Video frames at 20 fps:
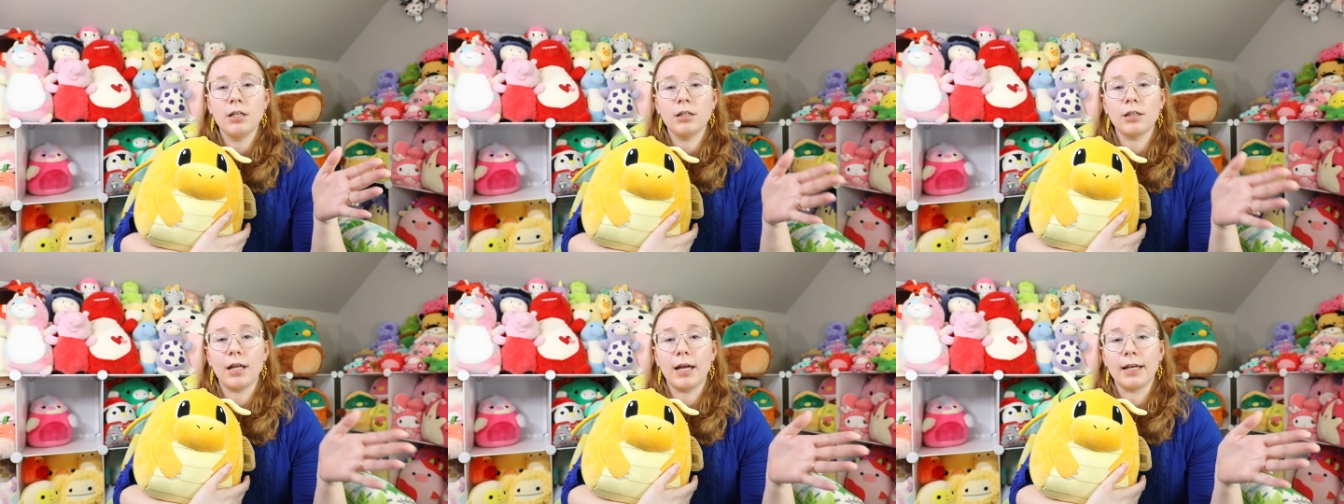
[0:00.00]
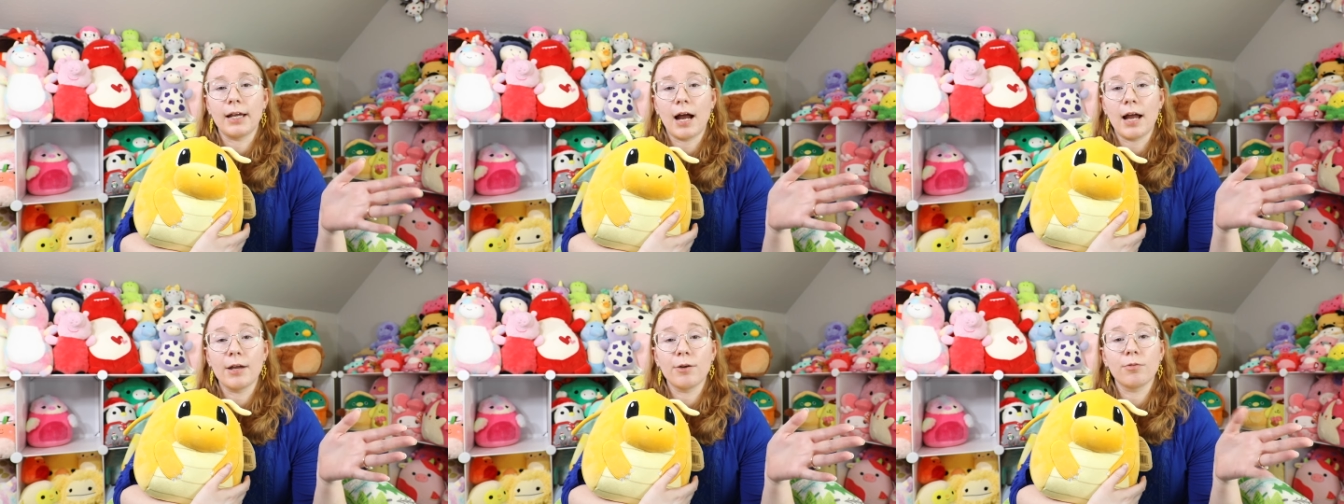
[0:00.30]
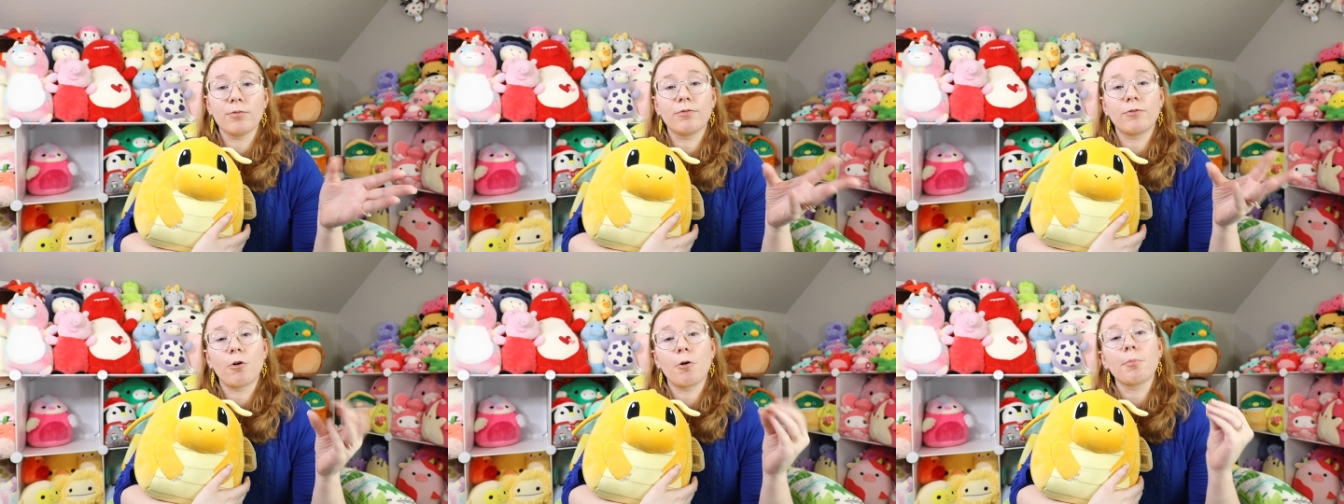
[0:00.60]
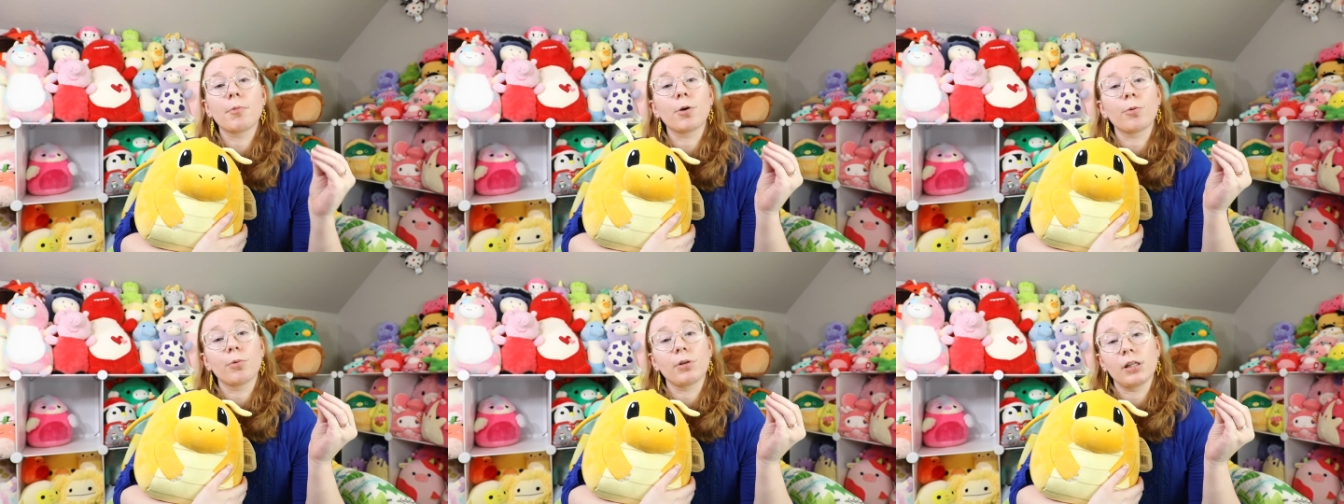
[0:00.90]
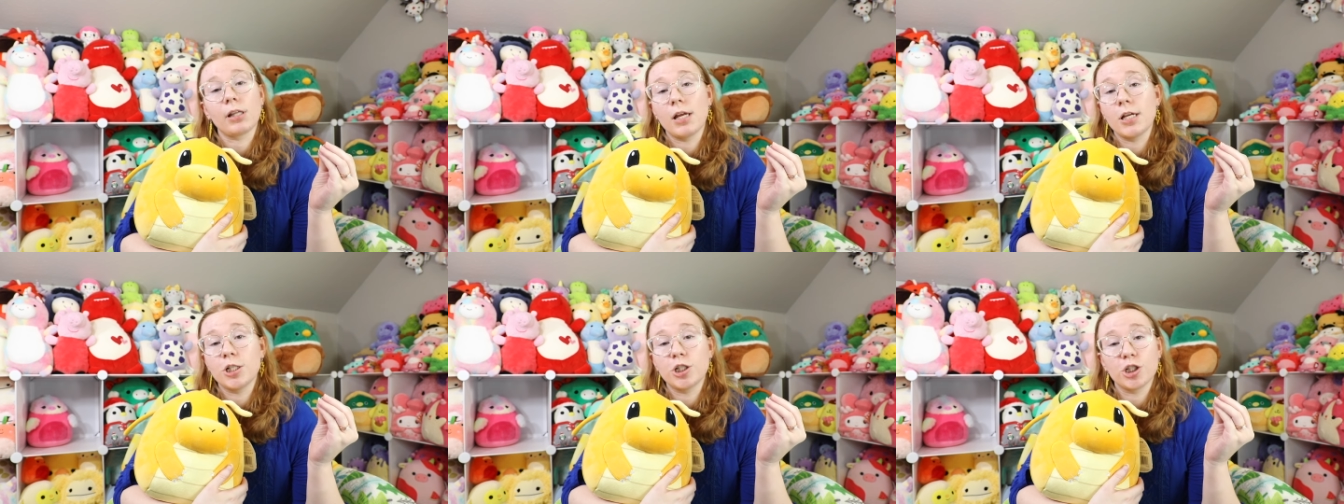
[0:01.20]
like I formed a
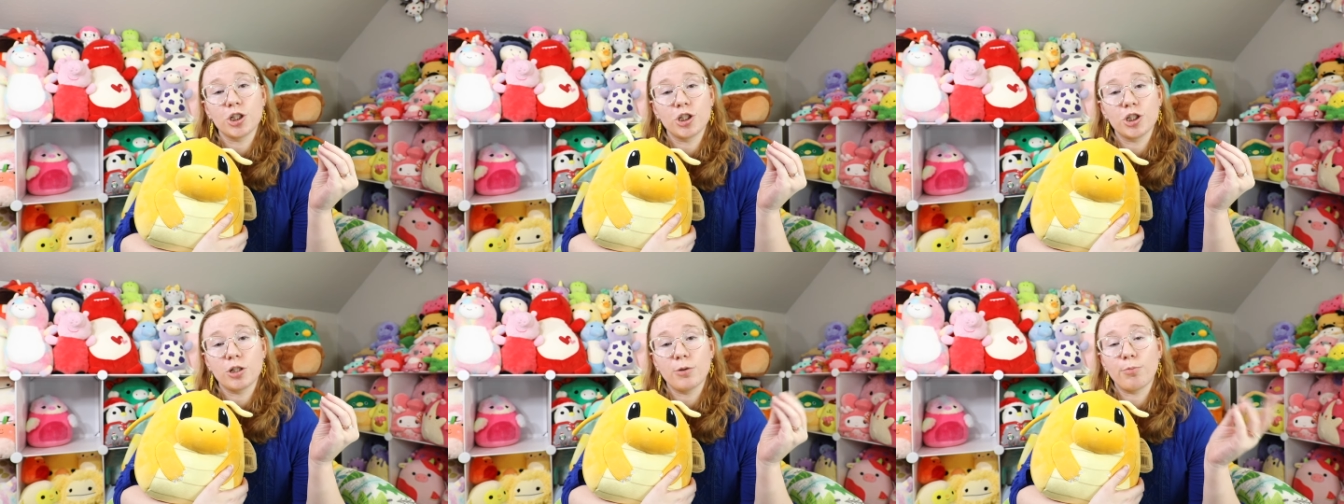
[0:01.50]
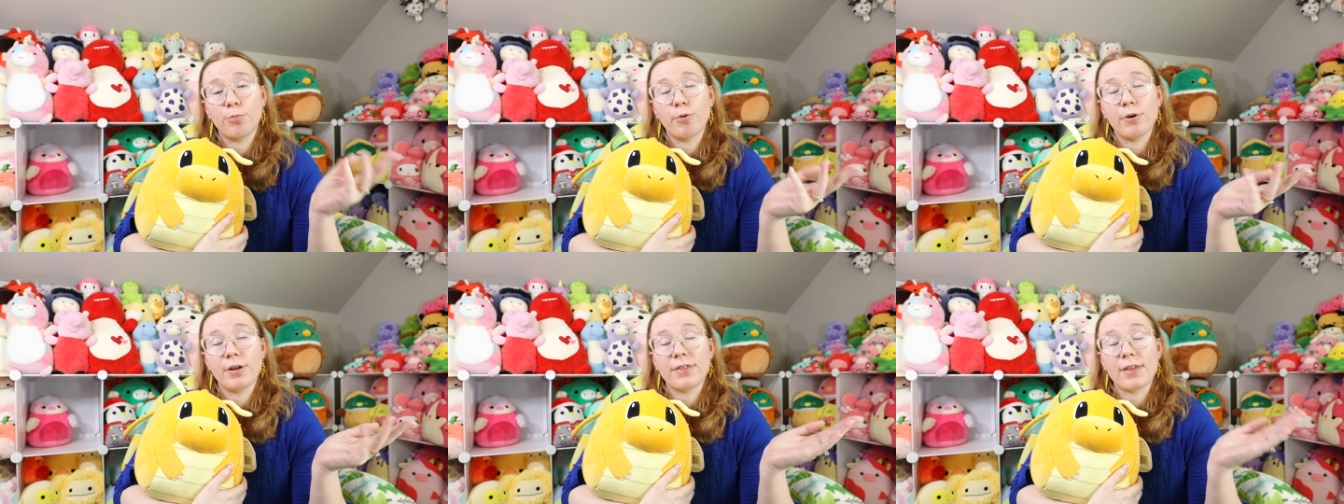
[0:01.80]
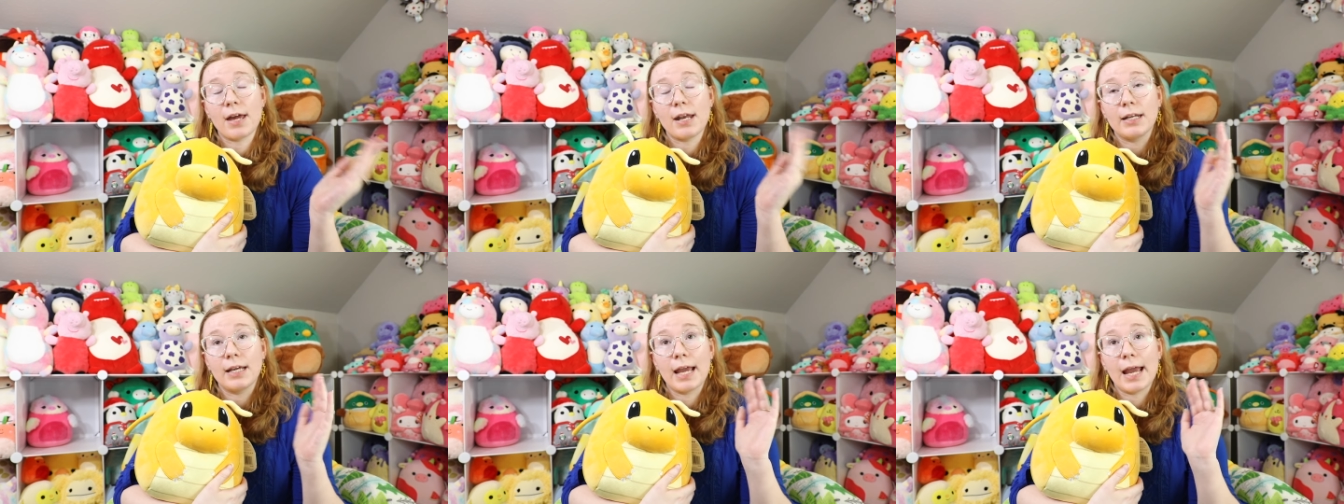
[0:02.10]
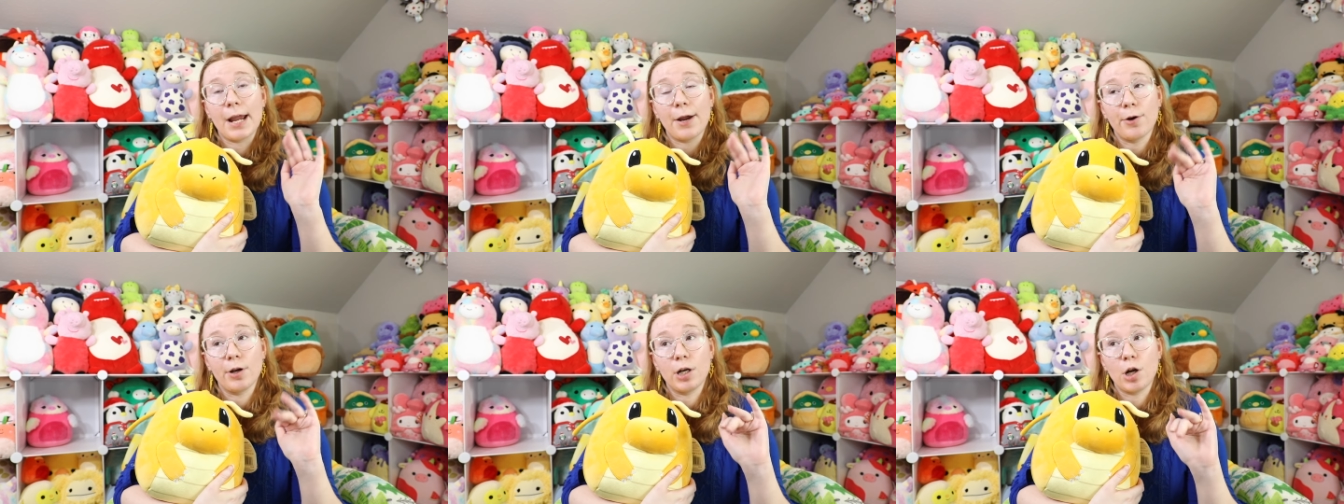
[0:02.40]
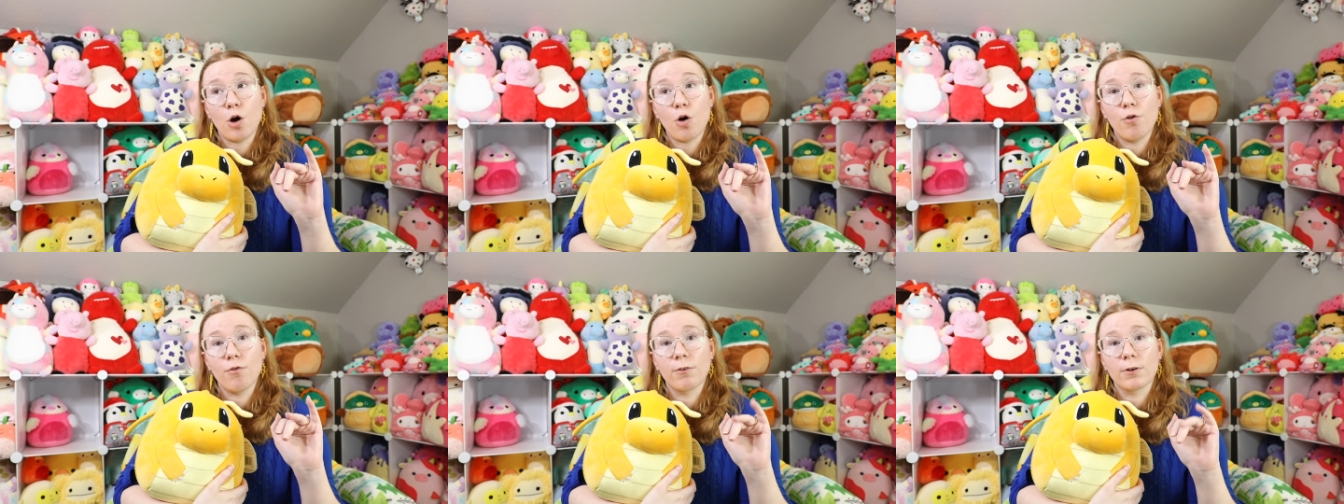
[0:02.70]
relationship with and carried
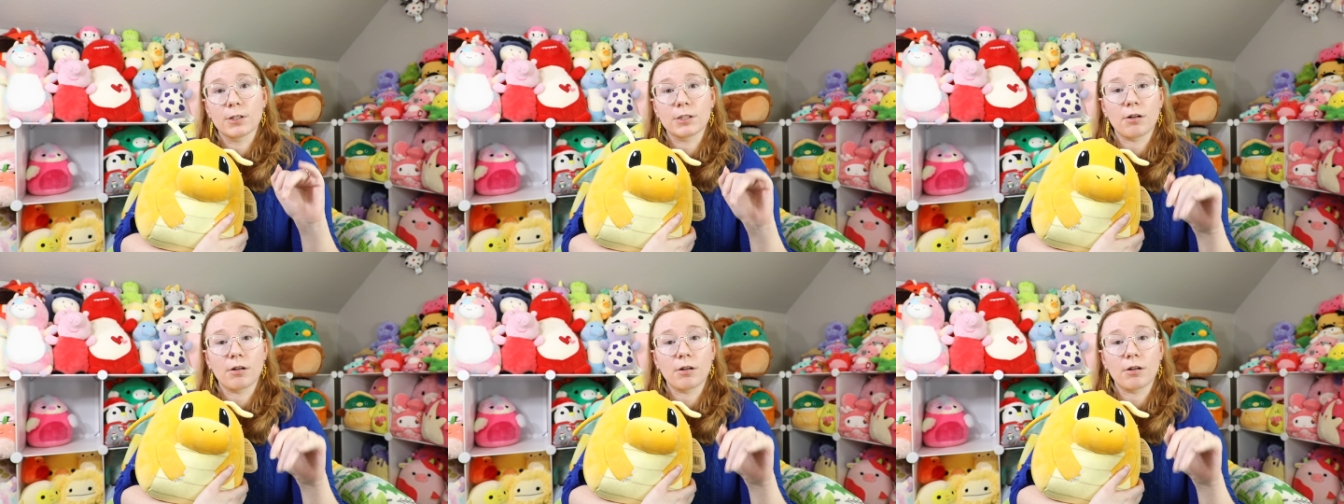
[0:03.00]
over.